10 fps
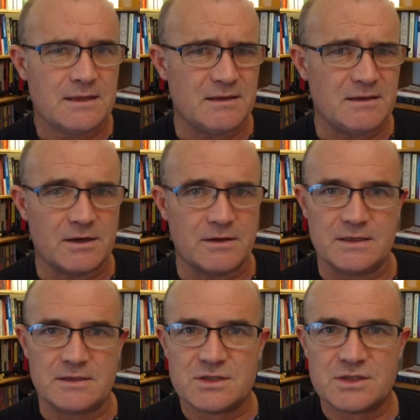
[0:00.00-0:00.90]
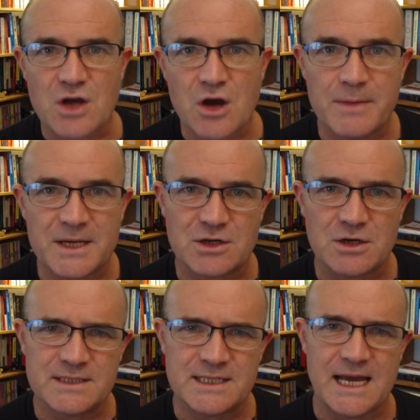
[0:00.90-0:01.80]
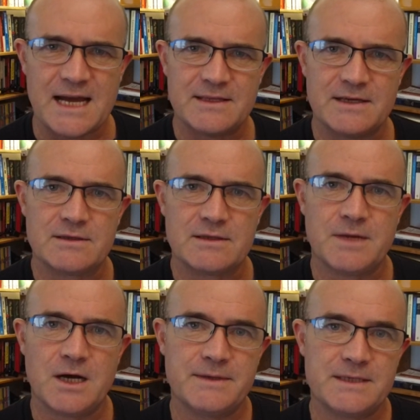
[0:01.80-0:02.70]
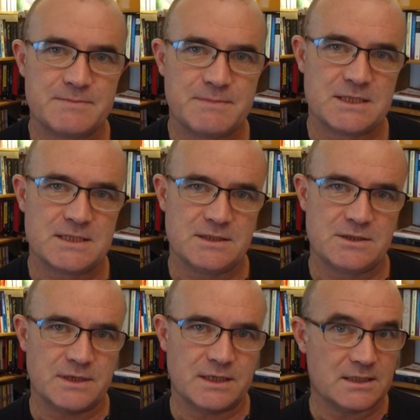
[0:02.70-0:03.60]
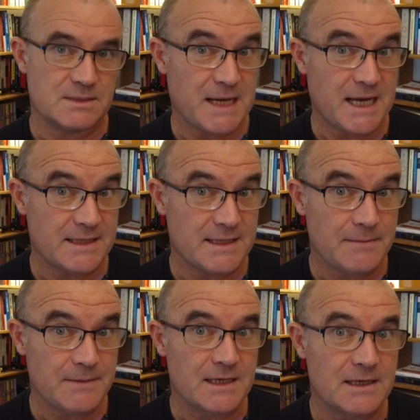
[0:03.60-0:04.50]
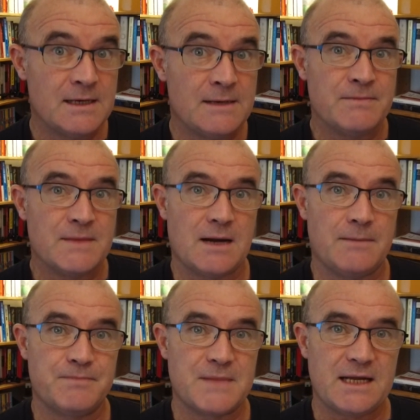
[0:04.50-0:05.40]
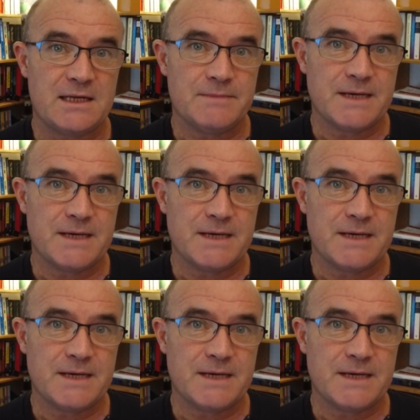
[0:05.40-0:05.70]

there's so much content out there at the moment, especially during this pandemic. How do